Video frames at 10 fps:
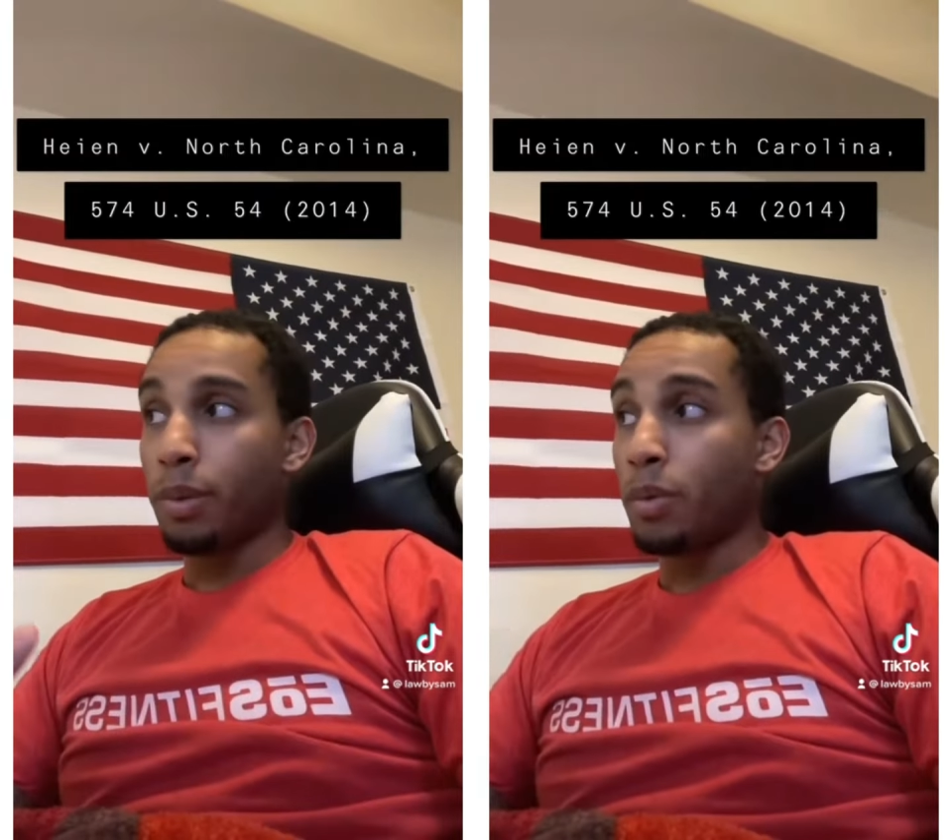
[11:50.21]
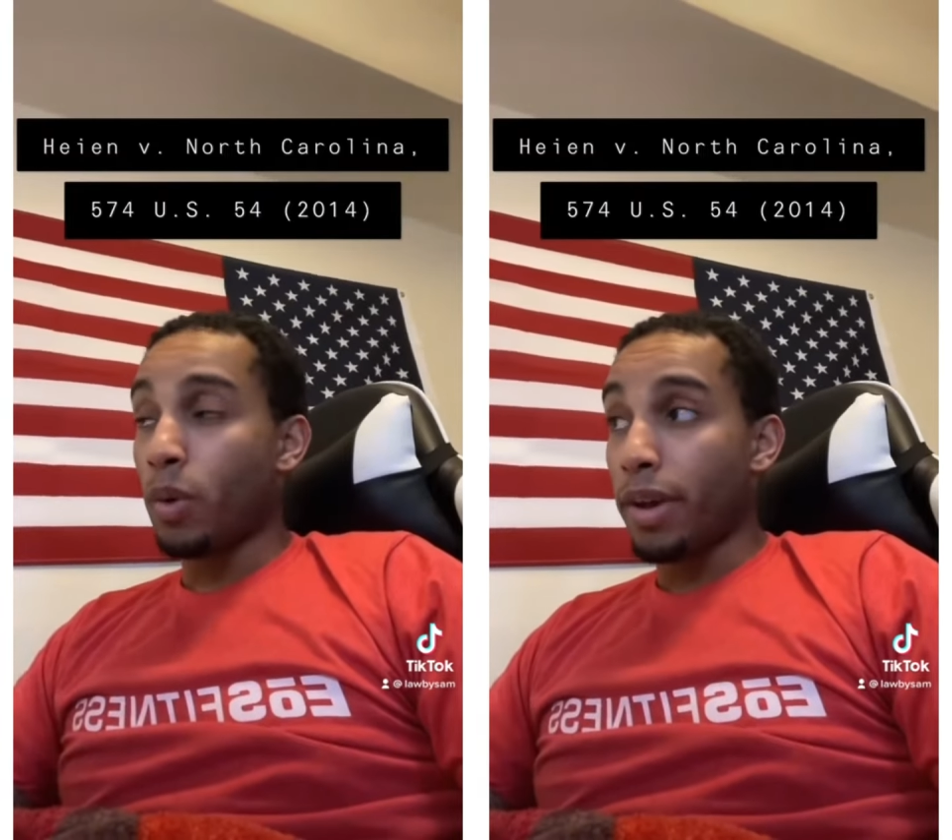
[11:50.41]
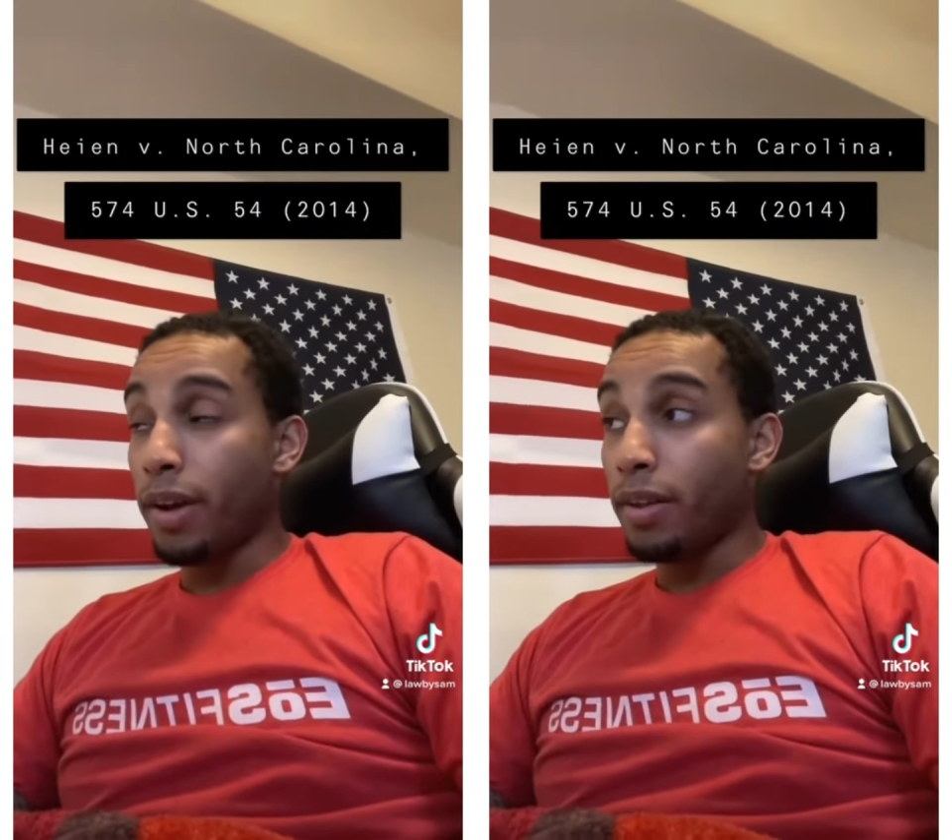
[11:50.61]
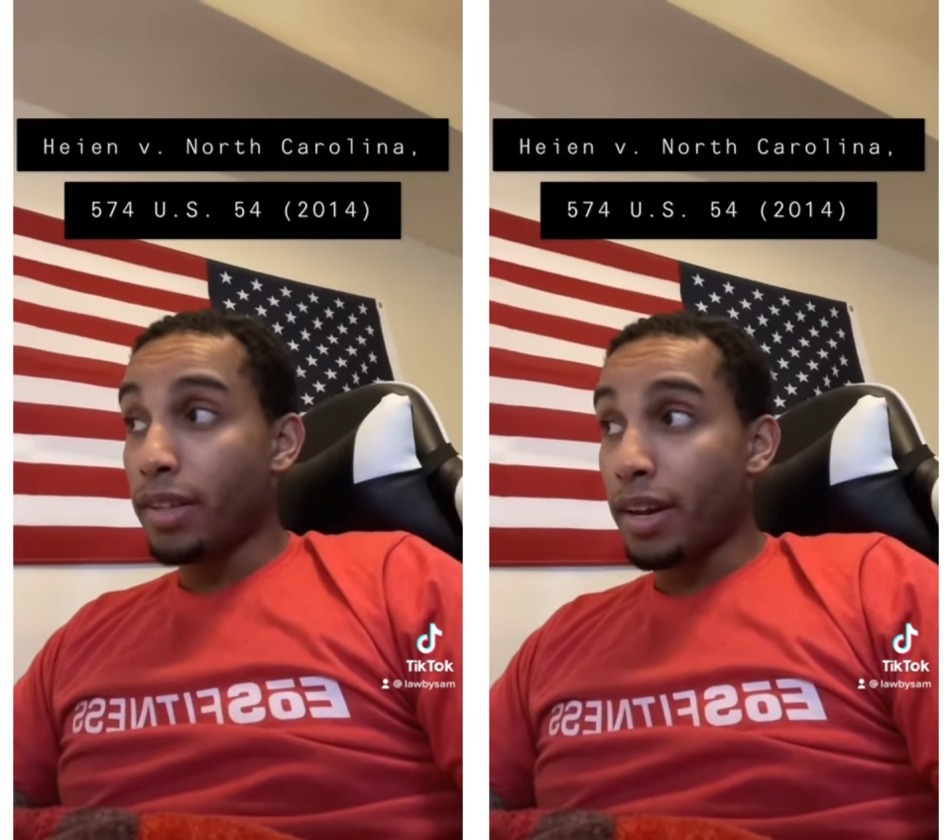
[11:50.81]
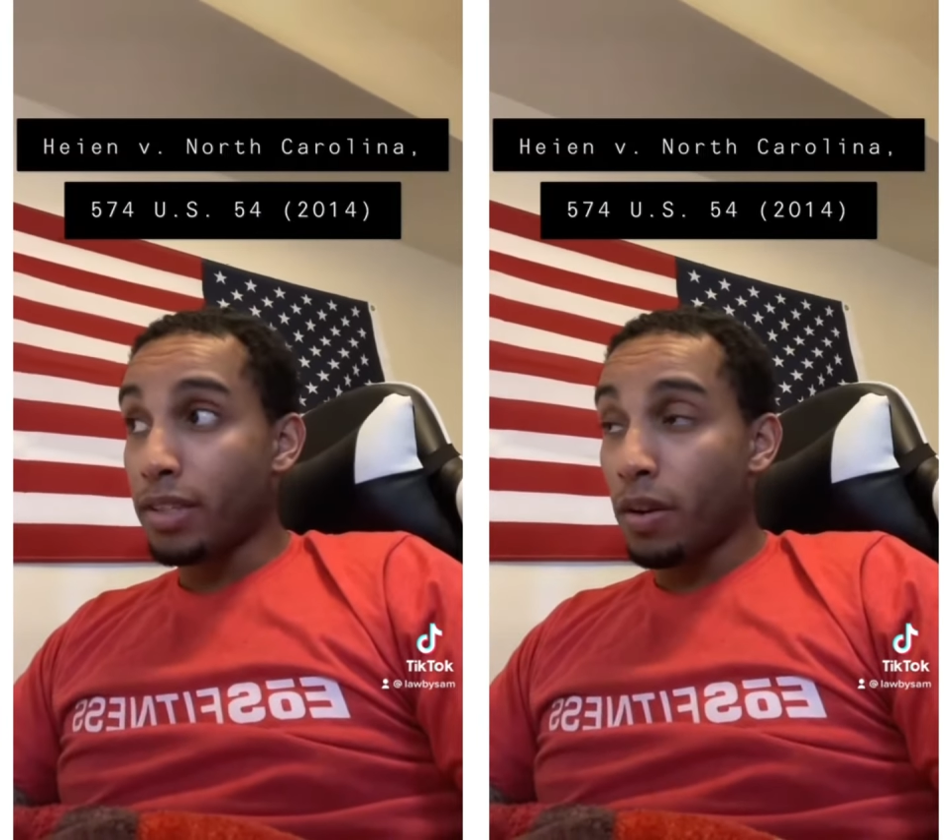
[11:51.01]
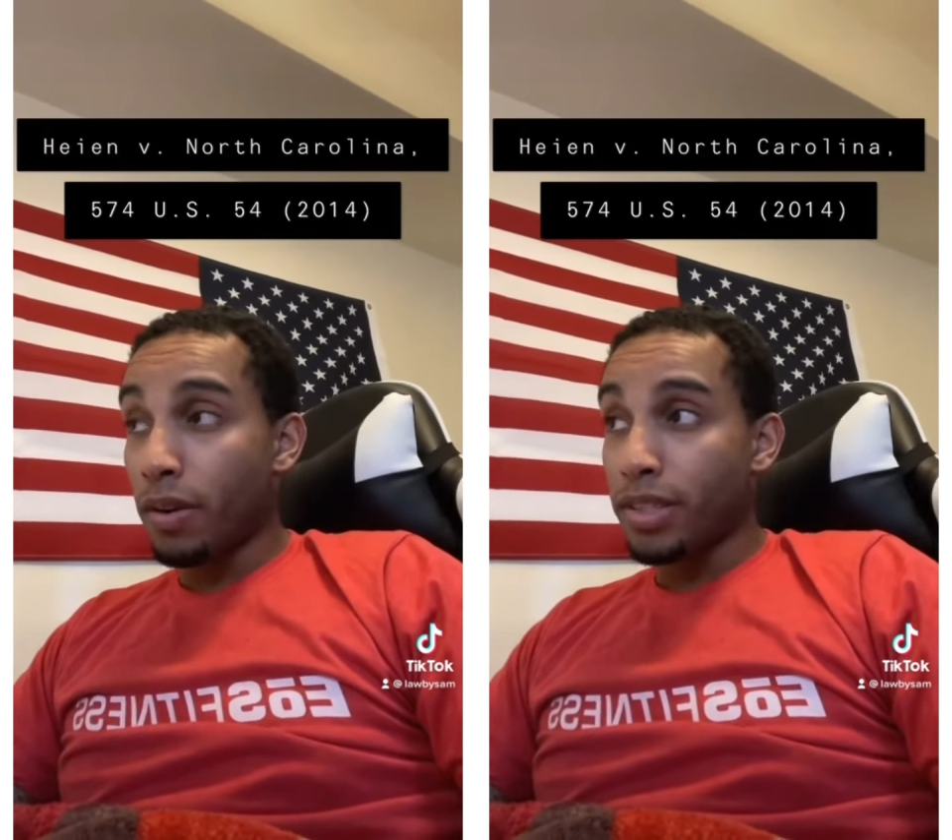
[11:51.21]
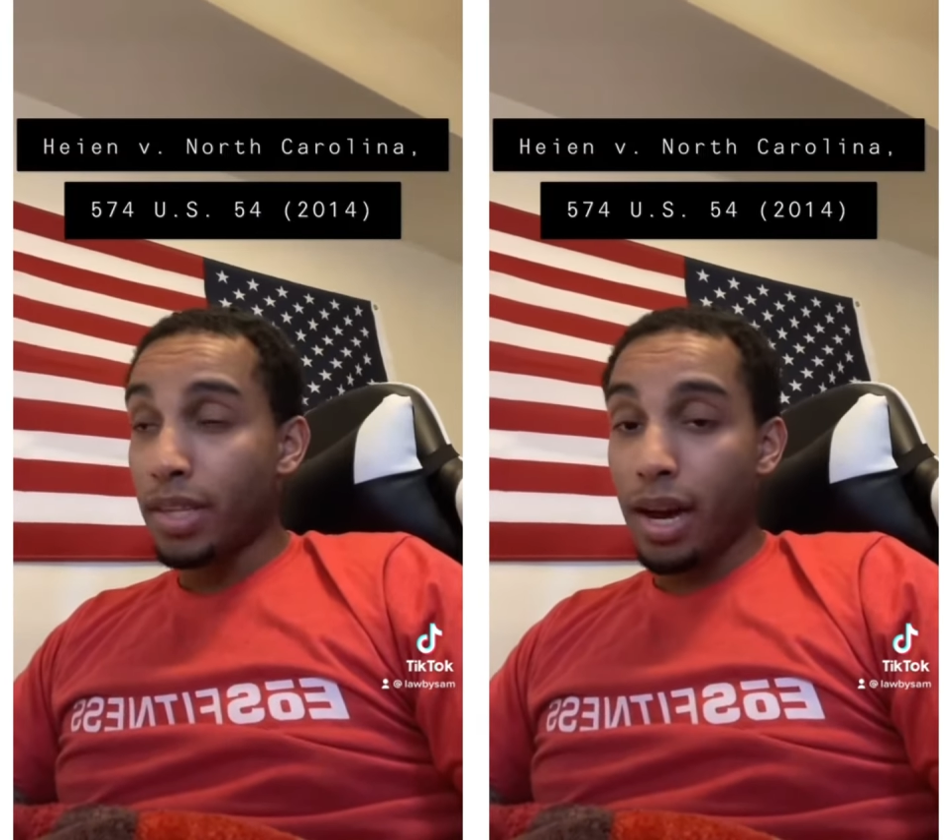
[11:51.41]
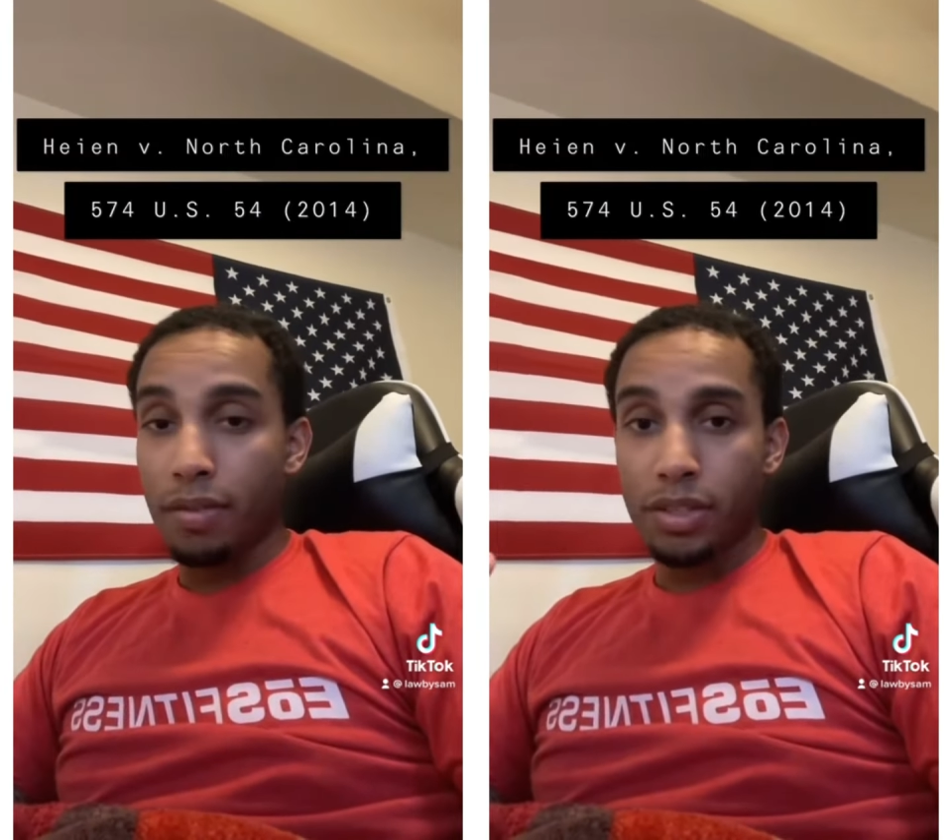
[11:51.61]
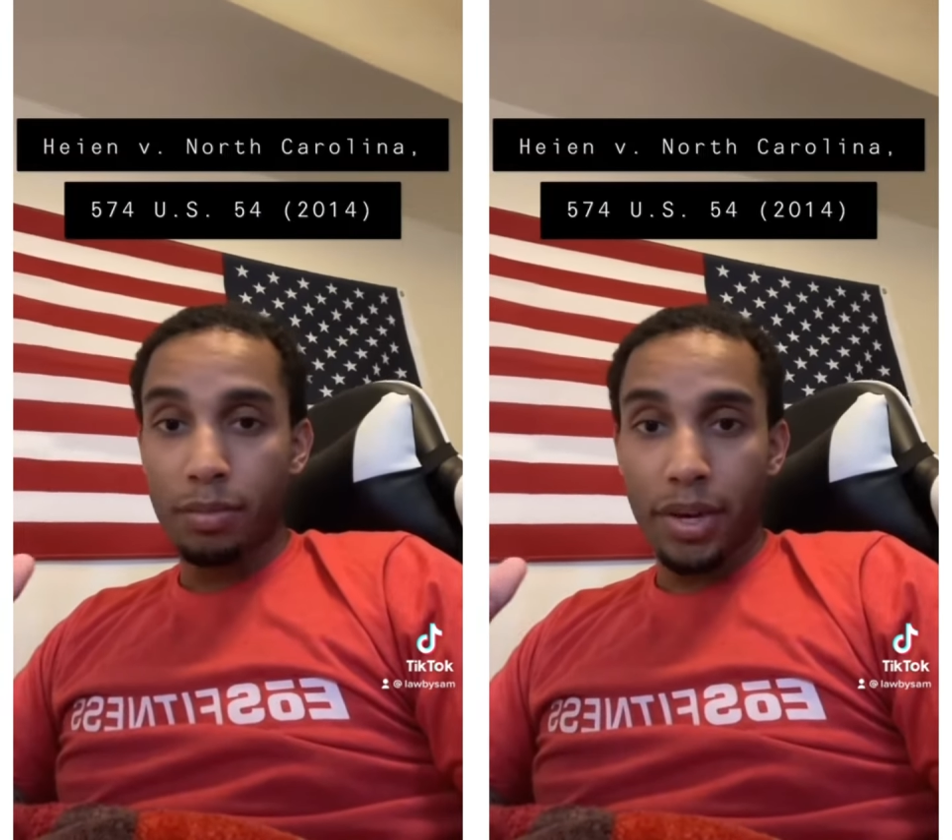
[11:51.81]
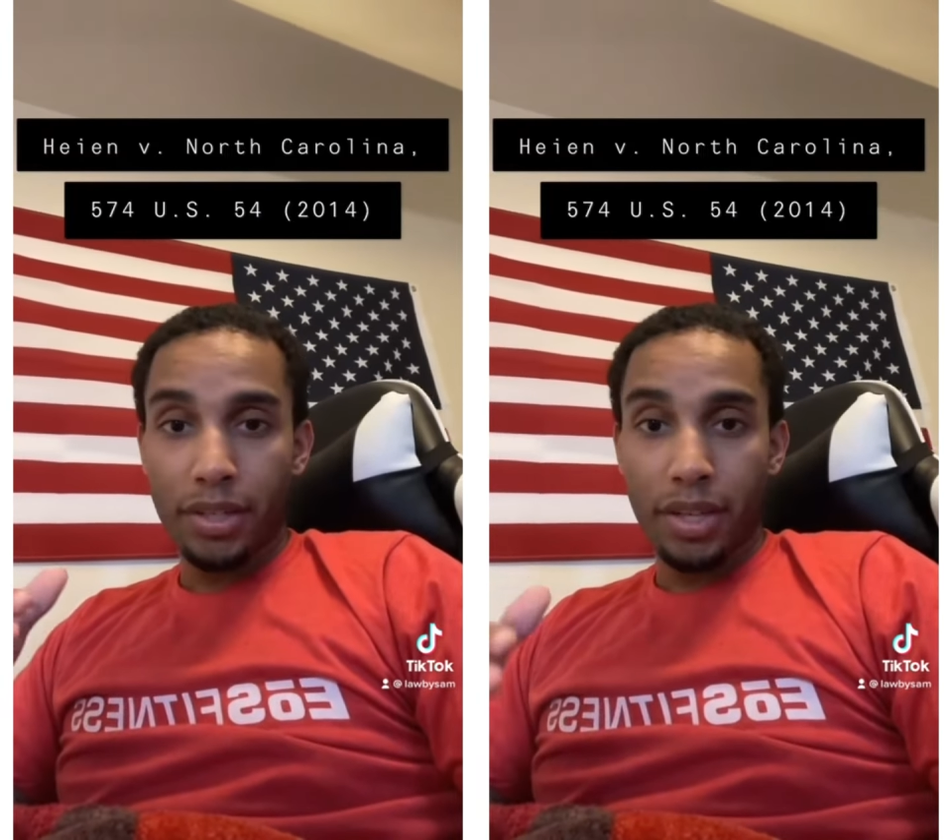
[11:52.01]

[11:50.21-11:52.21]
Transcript: Court held that as long as the officer makes